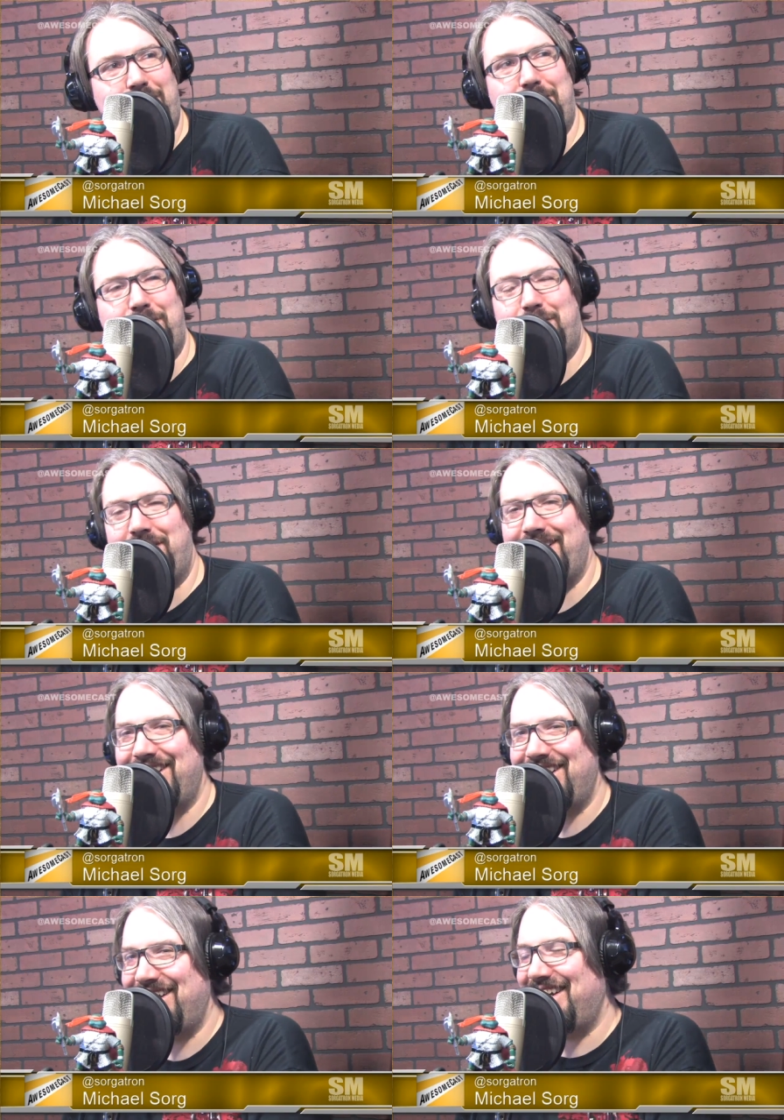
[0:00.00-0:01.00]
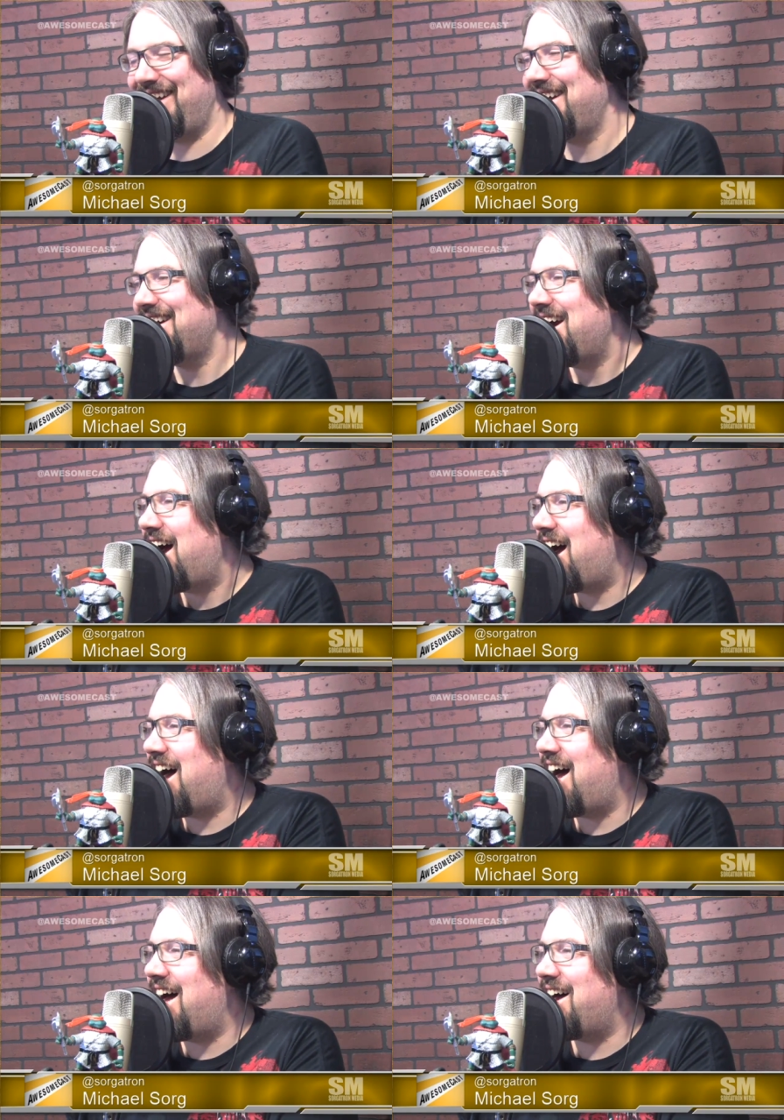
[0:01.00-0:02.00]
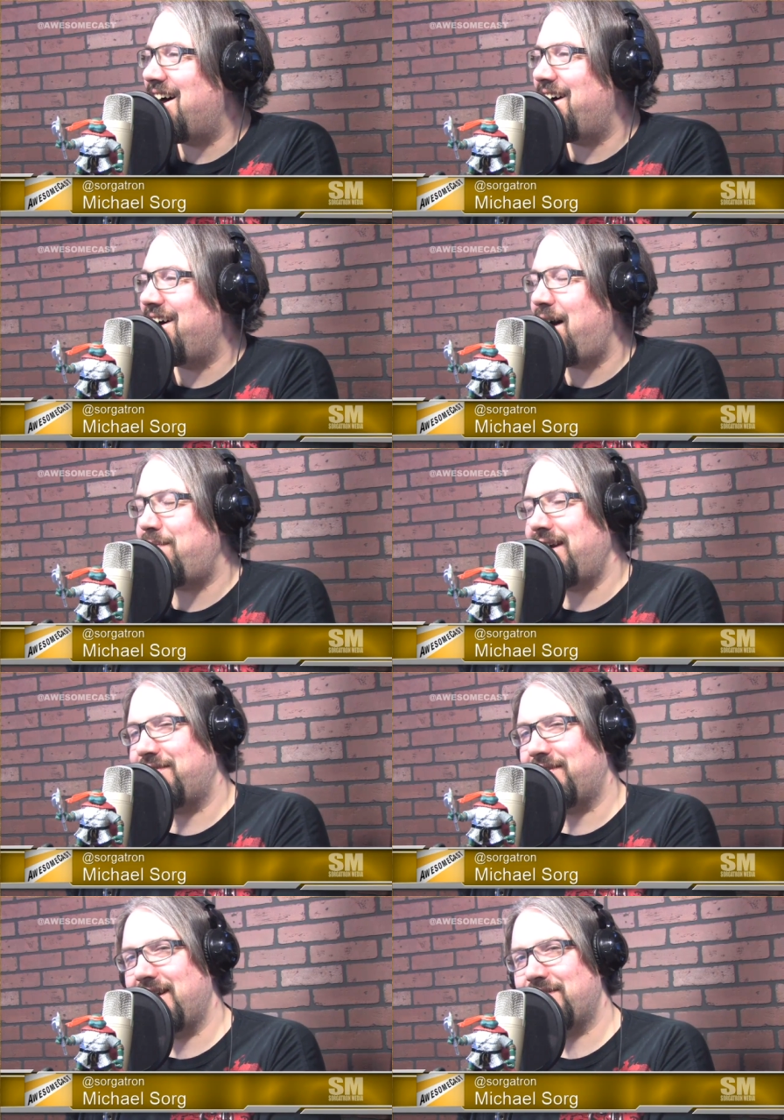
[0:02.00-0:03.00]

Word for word: know. uh, I'm Mike Sorg at